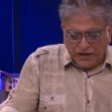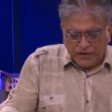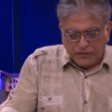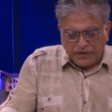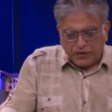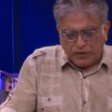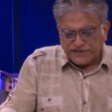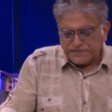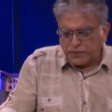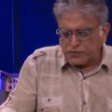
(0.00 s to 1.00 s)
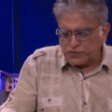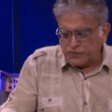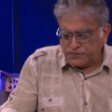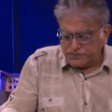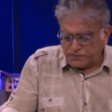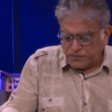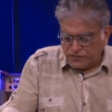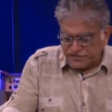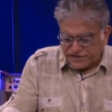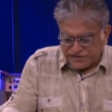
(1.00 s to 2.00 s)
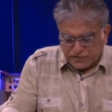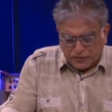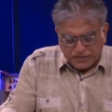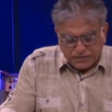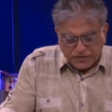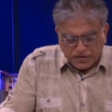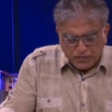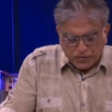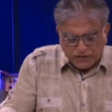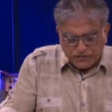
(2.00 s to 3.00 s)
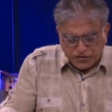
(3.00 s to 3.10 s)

You know, when God spoke to Moses, go with me to the book of